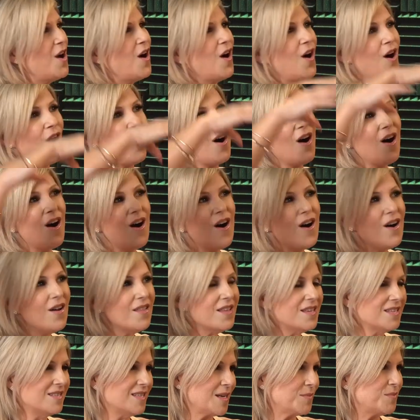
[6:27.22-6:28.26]
All
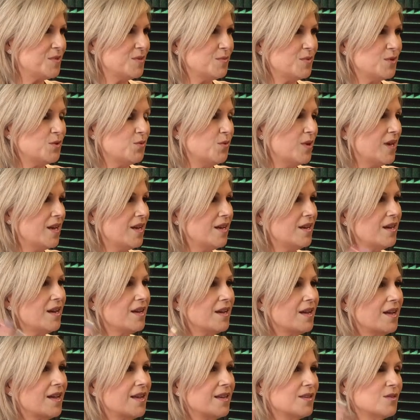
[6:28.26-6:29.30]
the steps in between
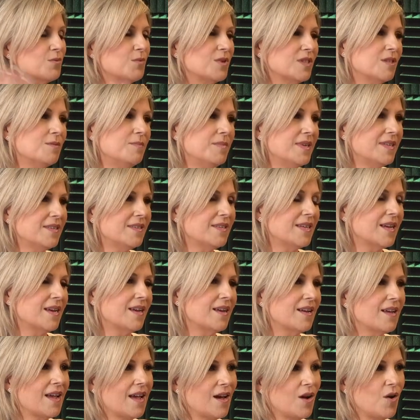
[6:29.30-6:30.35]
is what's
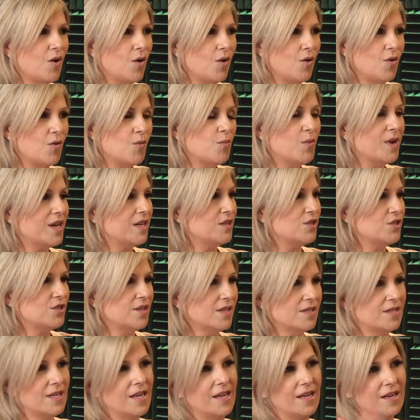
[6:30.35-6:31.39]
missing at home when it's
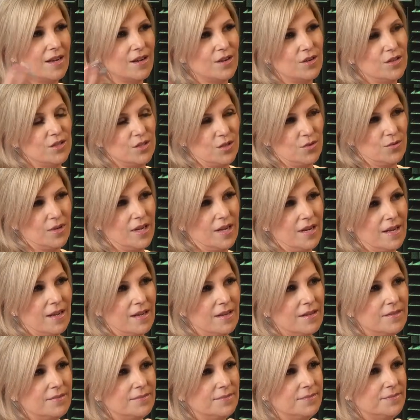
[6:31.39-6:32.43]
just eat it or don't eat
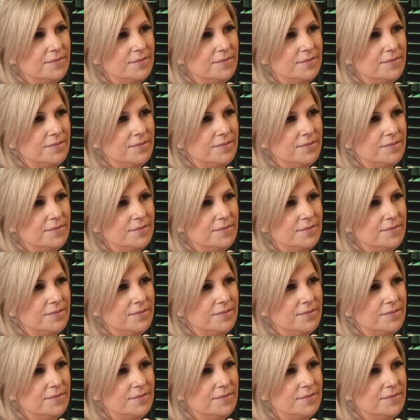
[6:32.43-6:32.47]
it.